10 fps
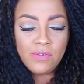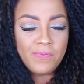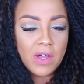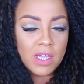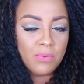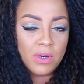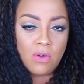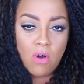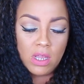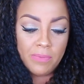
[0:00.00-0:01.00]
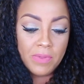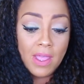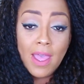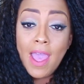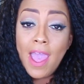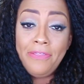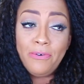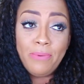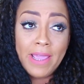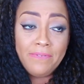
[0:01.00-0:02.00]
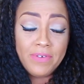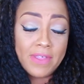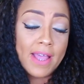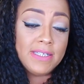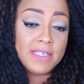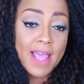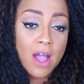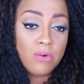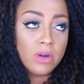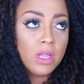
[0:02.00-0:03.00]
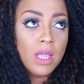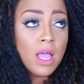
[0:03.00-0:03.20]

you fucking want to call it and the wait for that is an hour.